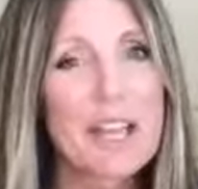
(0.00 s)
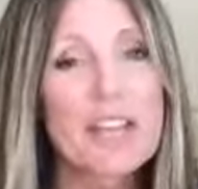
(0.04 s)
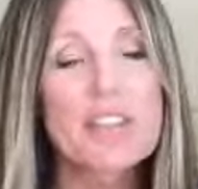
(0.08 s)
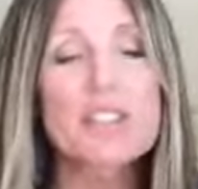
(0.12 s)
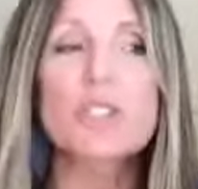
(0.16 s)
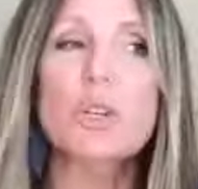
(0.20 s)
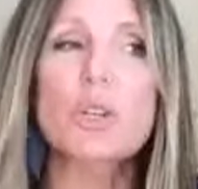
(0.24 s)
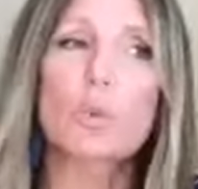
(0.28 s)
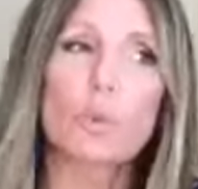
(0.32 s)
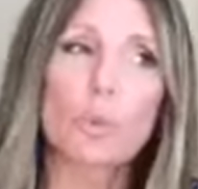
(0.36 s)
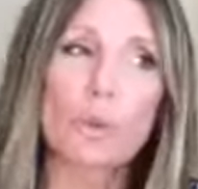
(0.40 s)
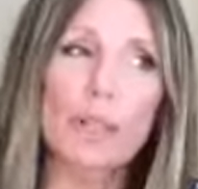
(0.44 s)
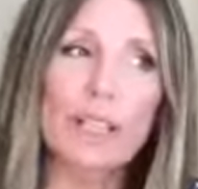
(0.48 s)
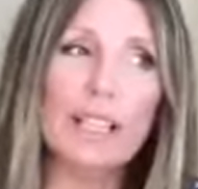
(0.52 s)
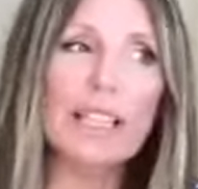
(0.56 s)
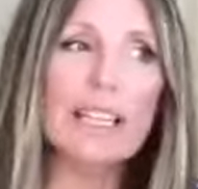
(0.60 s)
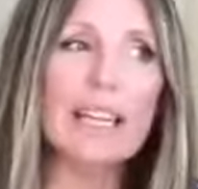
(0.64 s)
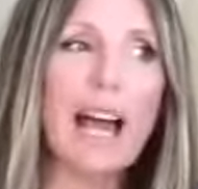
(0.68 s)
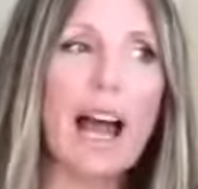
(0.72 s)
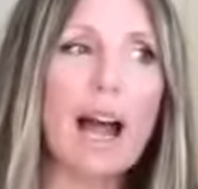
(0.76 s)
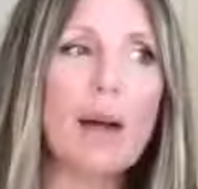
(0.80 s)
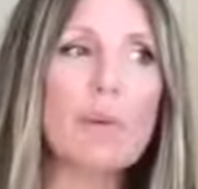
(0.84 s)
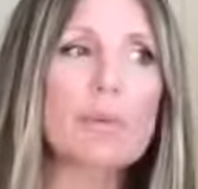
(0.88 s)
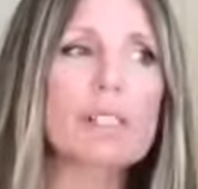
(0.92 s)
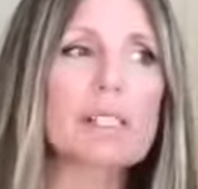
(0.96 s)
So really,
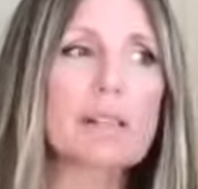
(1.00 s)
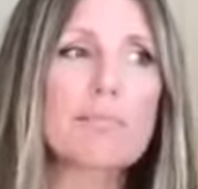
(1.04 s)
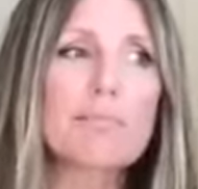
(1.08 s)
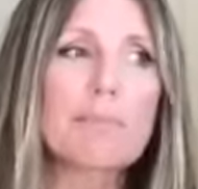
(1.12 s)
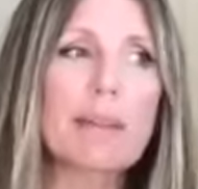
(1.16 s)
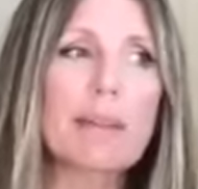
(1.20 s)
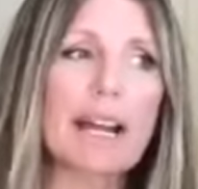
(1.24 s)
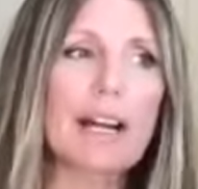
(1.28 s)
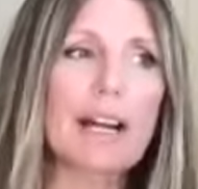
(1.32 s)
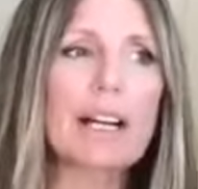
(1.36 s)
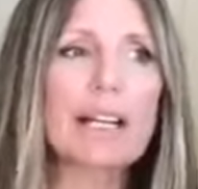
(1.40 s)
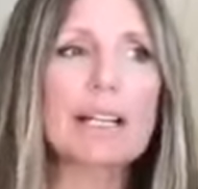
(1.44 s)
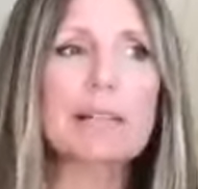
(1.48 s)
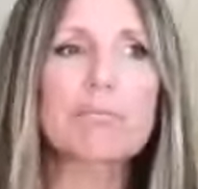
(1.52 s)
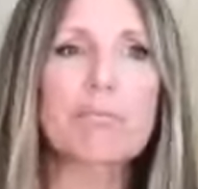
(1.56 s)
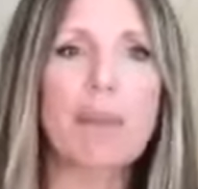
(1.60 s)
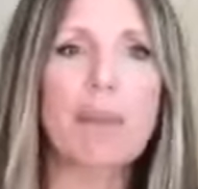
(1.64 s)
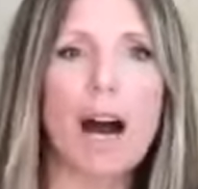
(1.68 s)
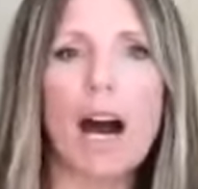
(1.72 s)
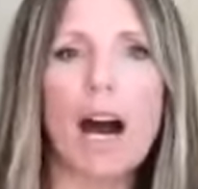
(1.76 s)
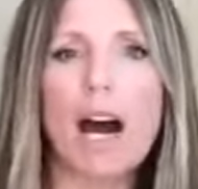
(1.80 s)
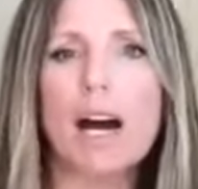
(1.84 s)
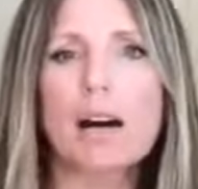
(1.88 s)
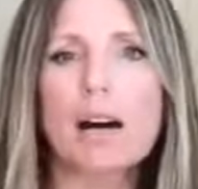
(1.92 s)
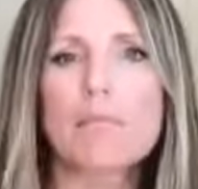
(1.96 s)
I was a married
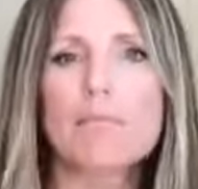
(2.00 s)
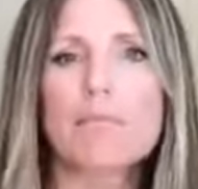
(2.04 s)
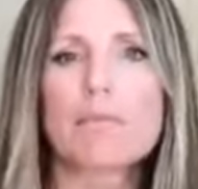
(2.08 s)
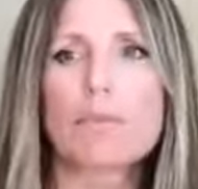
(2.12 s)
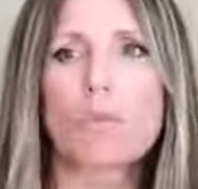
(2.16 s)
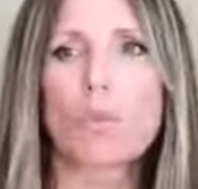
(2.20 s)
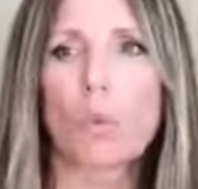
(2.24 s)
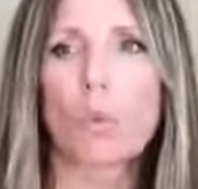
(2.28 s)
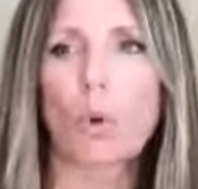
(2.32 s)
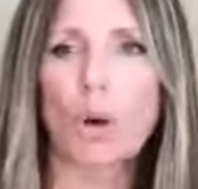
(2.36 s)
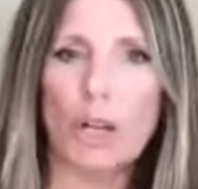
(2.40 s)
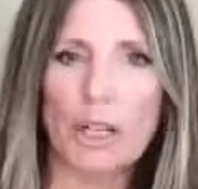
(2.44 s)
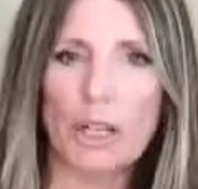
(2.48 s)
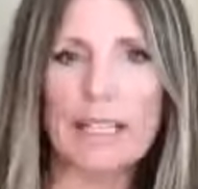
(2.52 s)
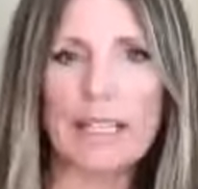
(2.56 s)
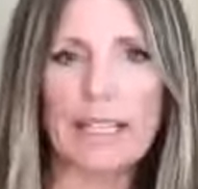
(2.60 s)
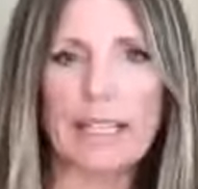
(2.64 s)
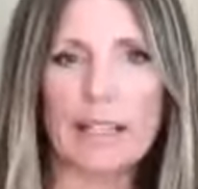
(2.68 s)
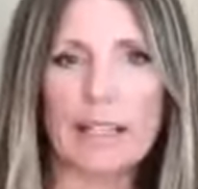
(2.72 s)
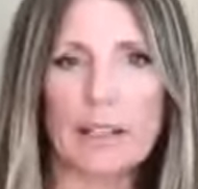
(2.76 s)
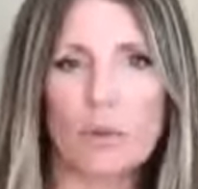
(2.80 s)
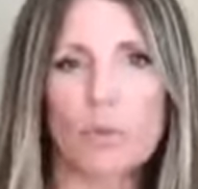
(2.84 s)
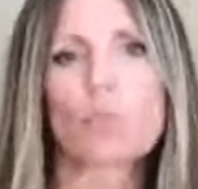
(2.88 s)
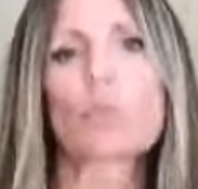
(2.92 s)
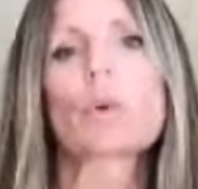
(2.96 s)
mom
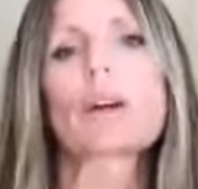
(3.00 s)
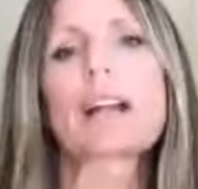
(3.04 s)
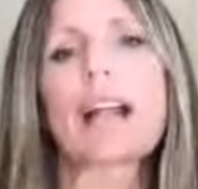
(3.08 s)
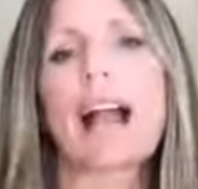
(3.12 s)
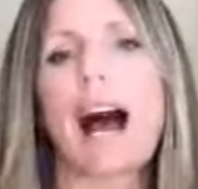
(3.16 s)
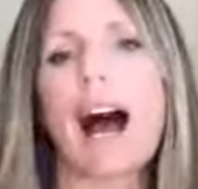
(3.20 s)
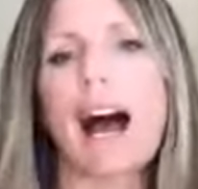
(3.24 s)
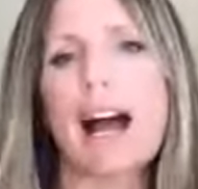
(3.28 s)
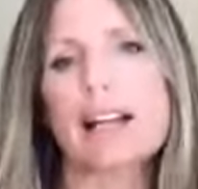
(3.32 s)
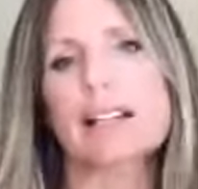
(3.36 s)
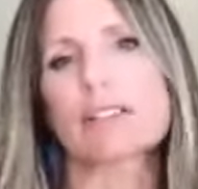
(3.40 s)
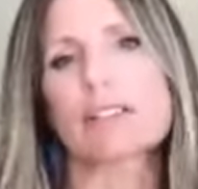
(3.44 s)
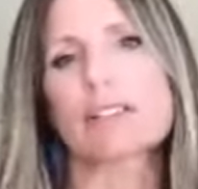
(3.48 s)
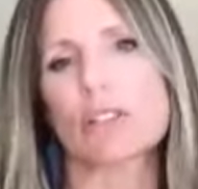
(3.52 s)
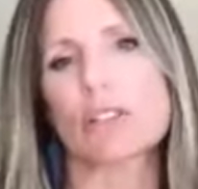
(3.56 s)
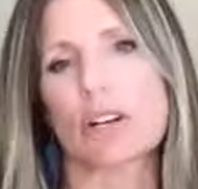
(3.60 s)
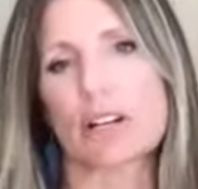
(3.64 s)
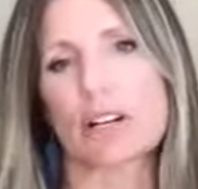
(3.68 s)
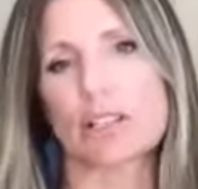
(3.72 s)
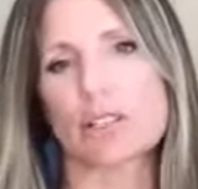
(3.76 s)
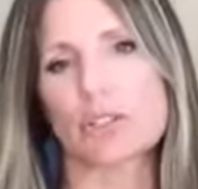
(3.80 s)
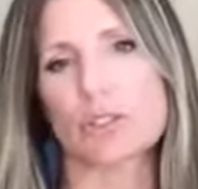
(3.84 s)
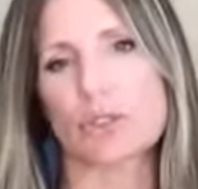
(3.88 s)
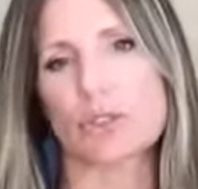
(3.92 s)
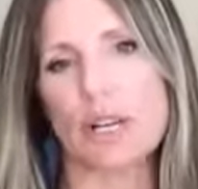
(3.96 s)
working when I
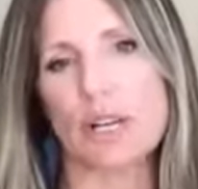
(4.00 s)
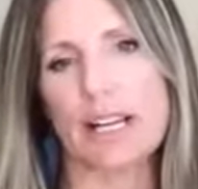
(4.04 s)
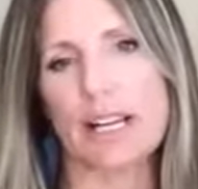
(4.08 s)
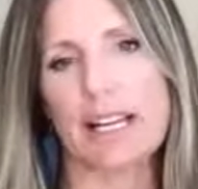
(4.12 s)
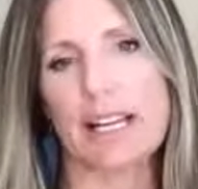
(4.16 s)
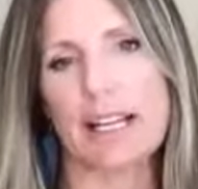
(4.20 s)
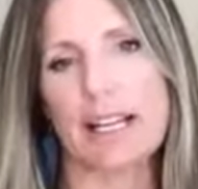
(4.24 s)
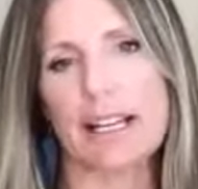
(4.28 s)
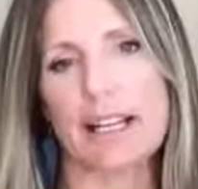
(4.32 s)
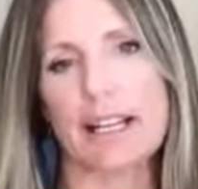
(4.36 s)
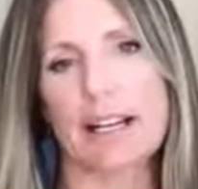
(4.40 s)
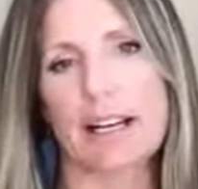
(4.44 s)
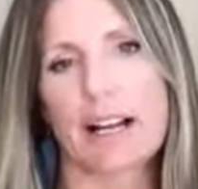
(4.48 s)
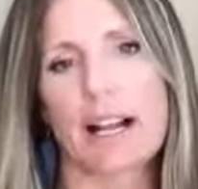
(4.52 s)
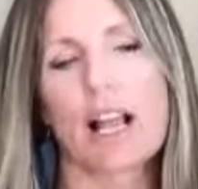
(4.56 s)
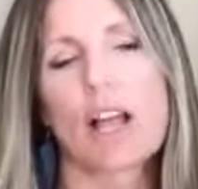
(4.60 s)
started drinking,